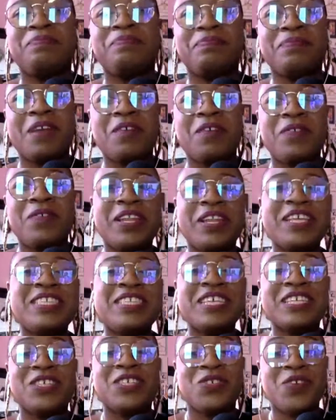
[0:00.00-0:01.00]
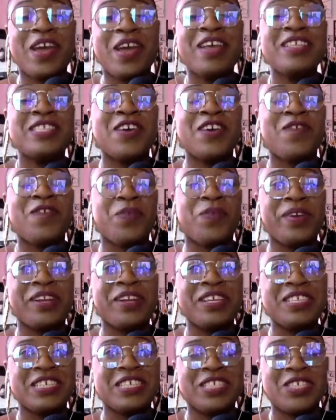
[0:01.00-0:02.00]
I realized that you have
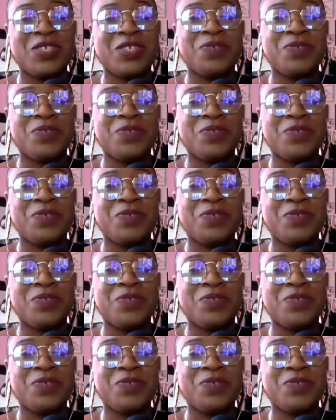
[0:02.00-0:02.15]
self-awareness since you